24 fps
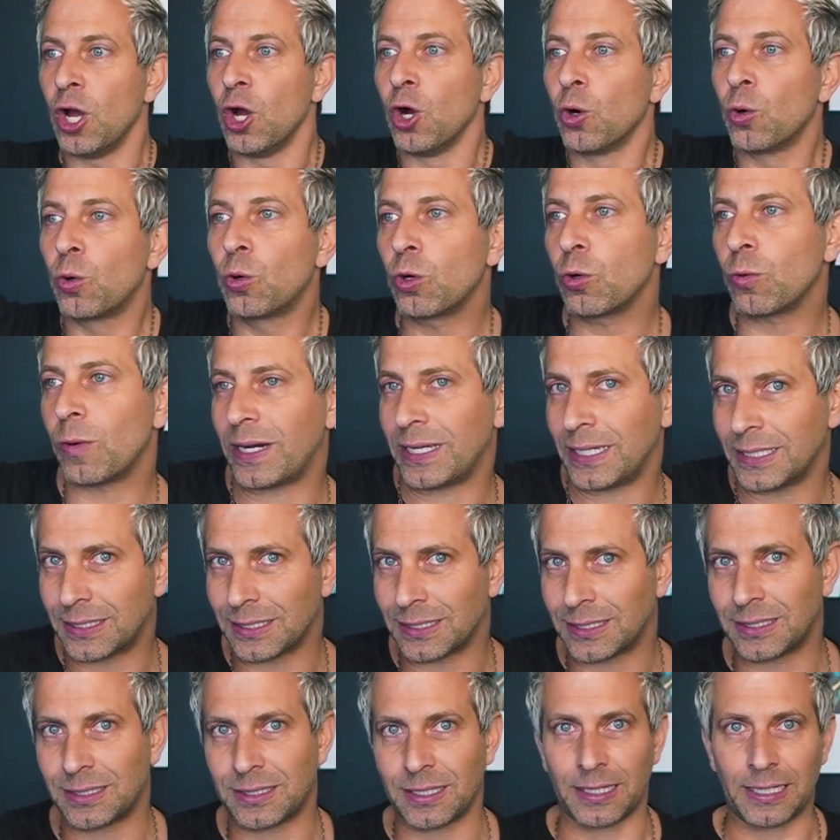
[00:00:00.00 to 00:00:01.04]
Who do I need to
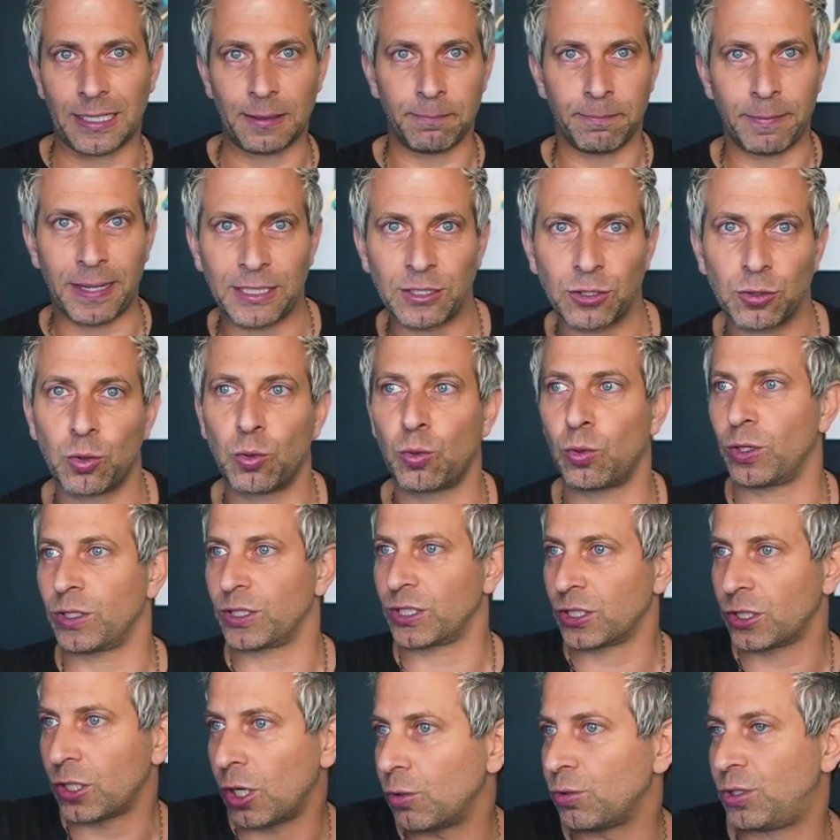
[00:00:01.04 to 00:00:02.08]
study? Mentors,
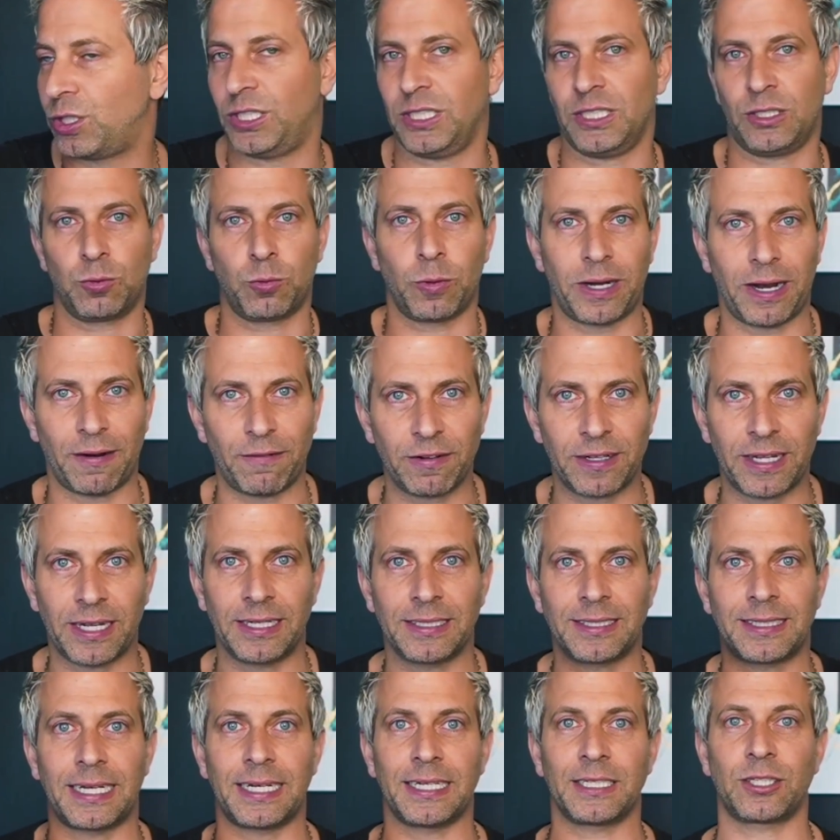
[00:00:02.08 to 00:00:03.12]
coaches, whatever that
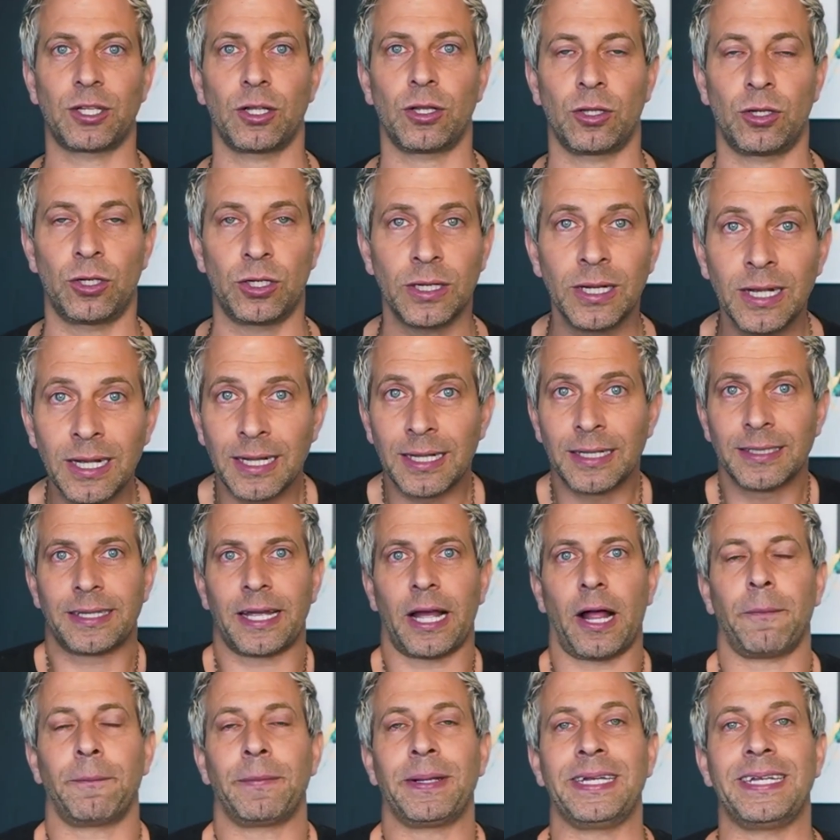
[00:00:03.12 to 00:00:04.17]
is I need to learn to
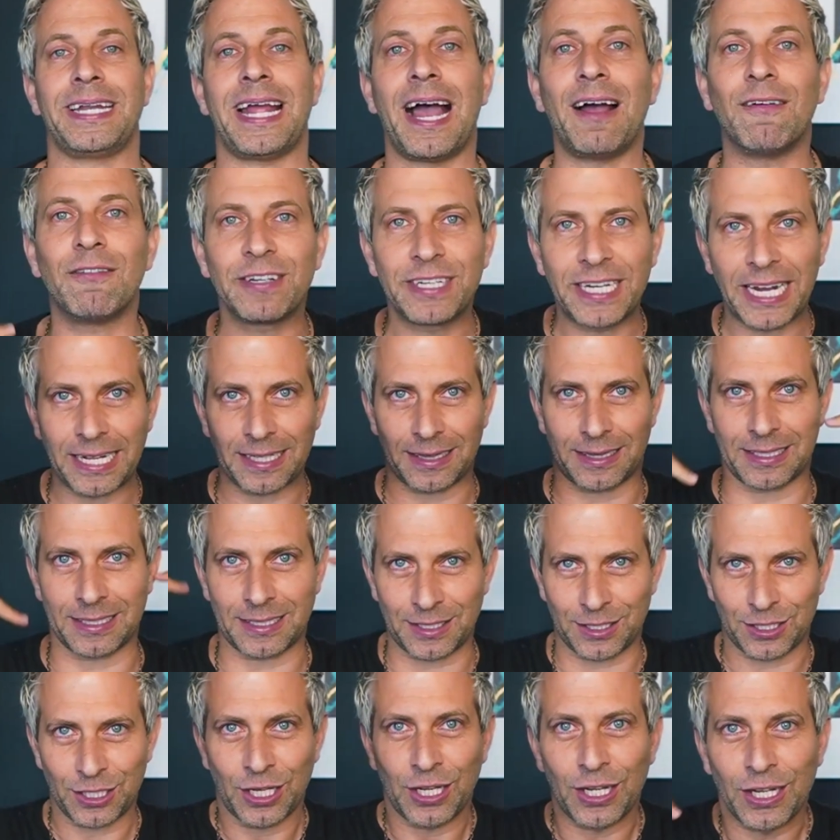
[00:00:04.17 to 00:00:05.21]
help me navigate
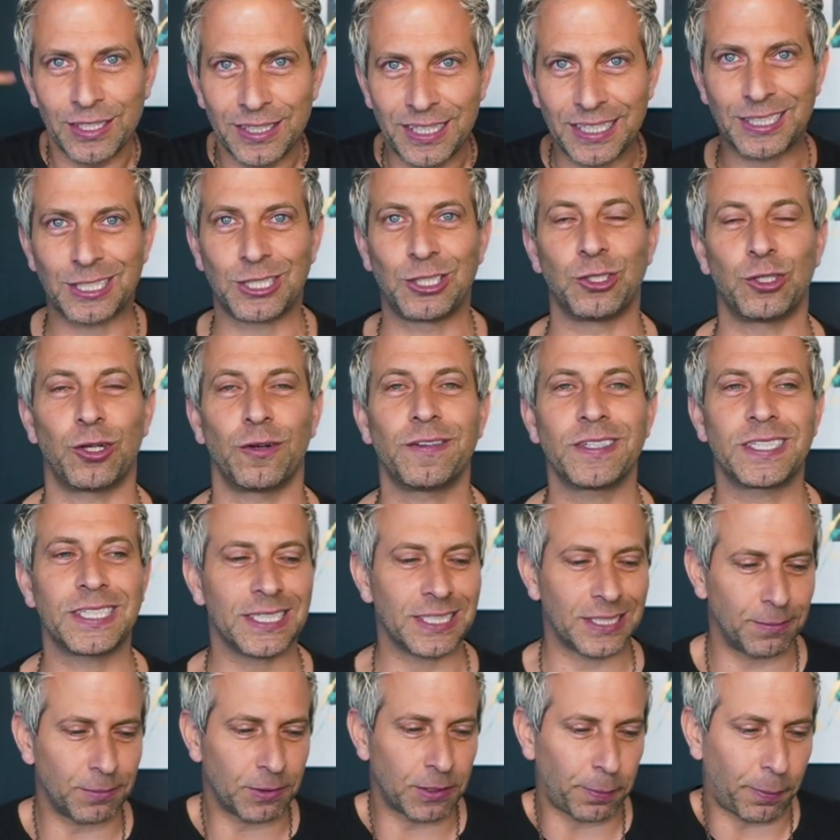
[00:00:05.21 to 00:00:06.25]
this, this nervous
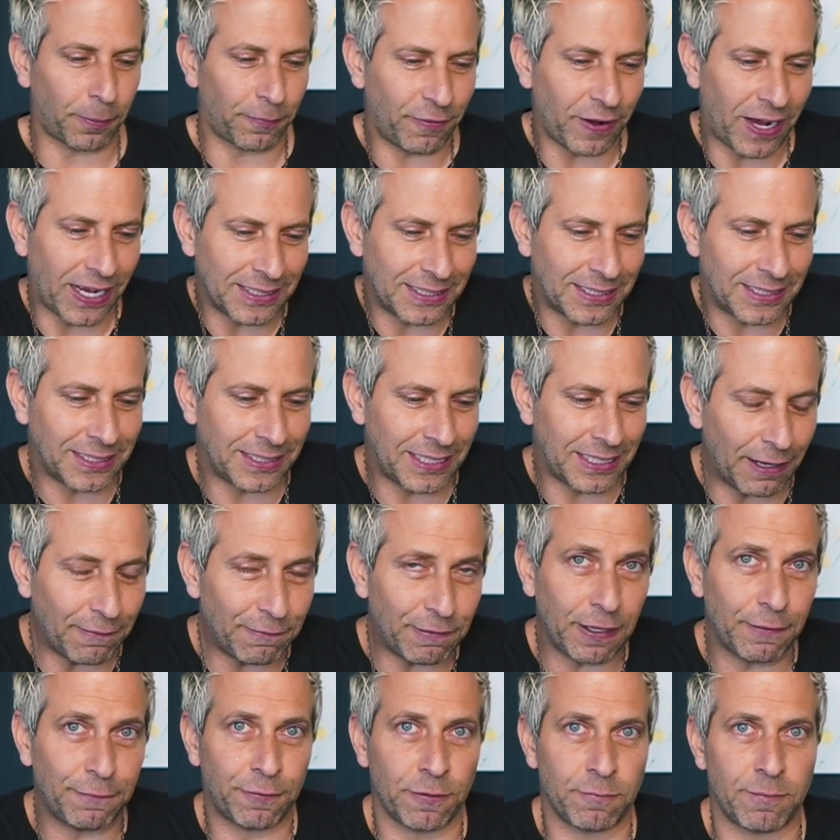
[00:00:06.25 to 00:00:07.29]
system to provide
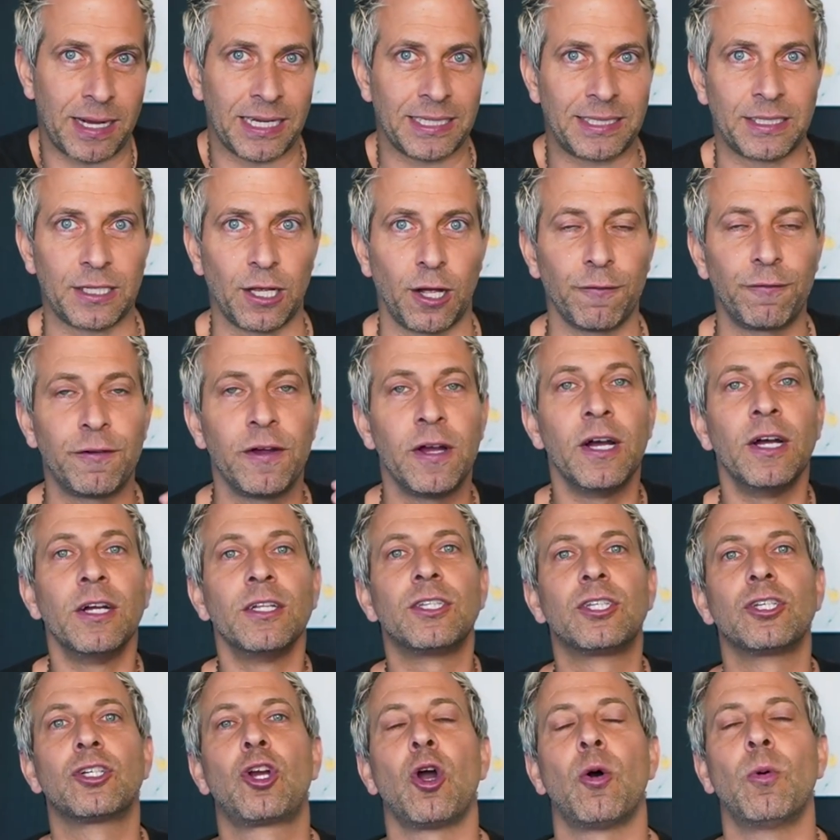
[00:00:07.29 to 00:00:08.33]
safety for myself
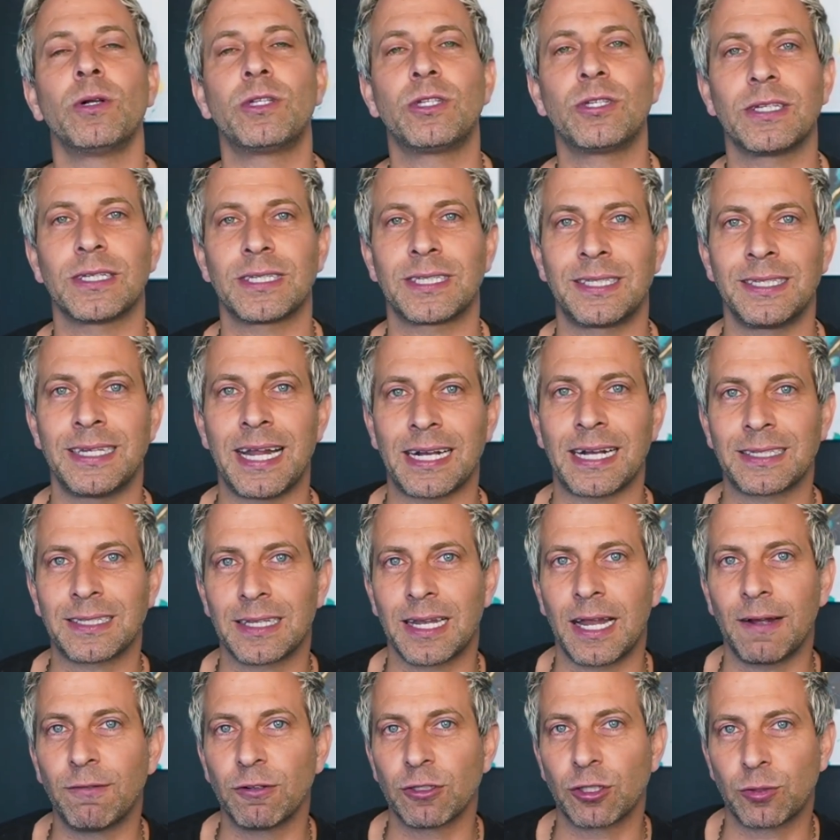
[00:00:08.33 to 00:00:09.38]
to go into this next
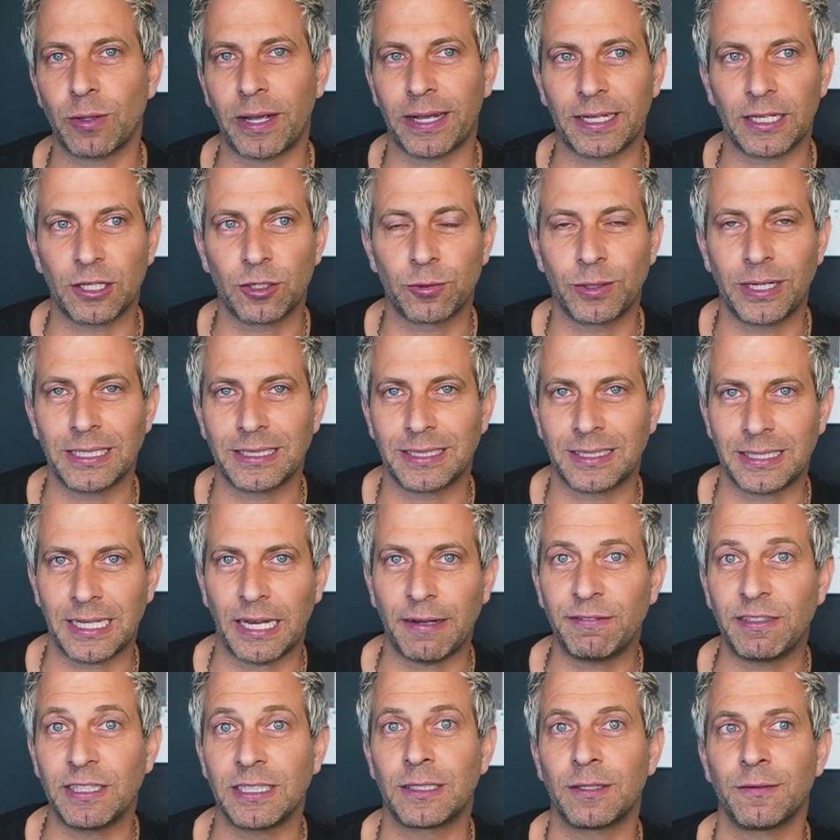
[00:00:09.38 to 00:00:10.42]
level so I could create
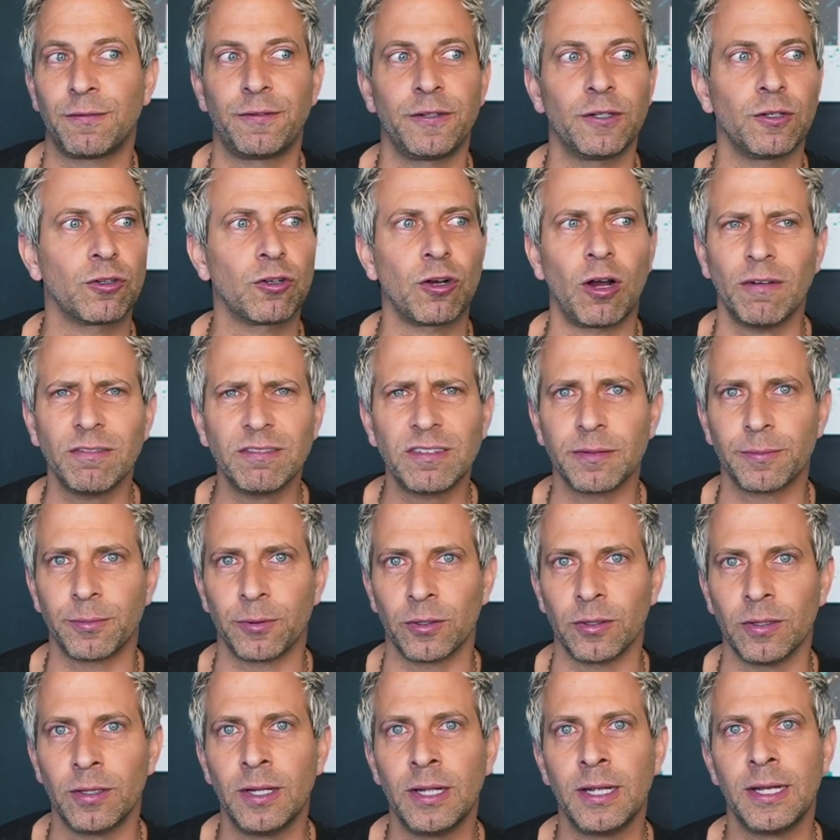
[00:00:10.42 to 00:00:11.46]
safety to feel
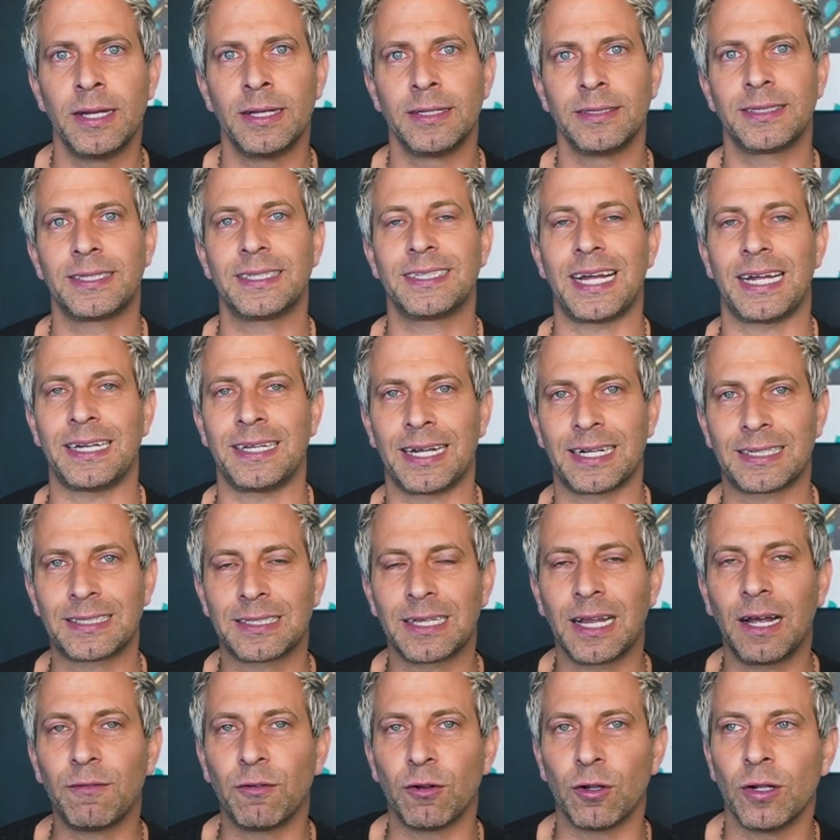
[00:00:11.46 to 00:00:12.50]
comfortable to that next
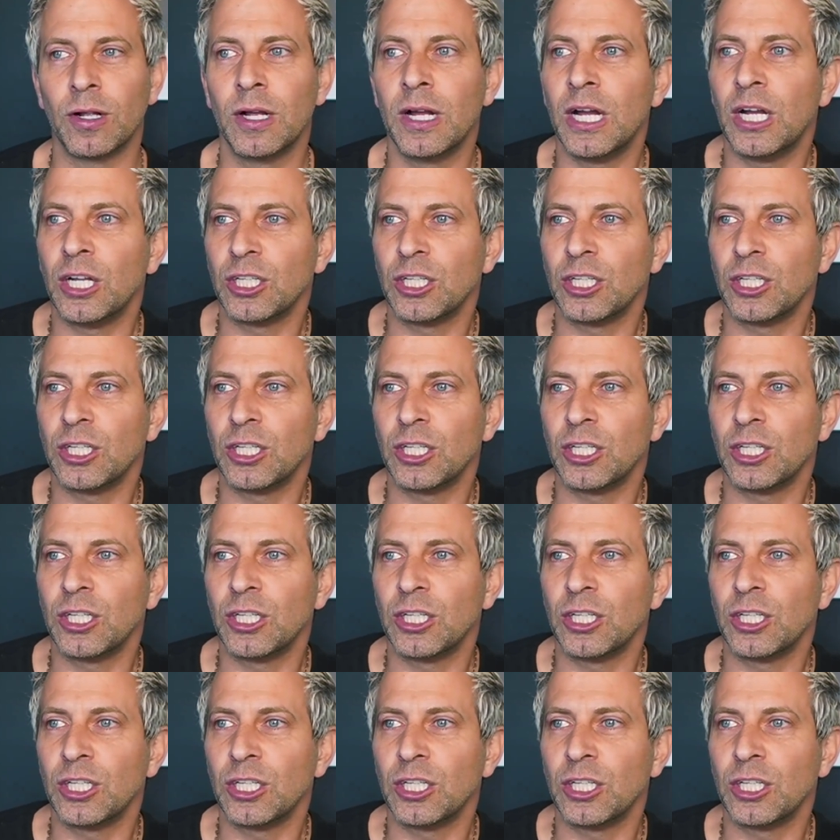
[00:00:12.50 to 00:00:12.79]
level.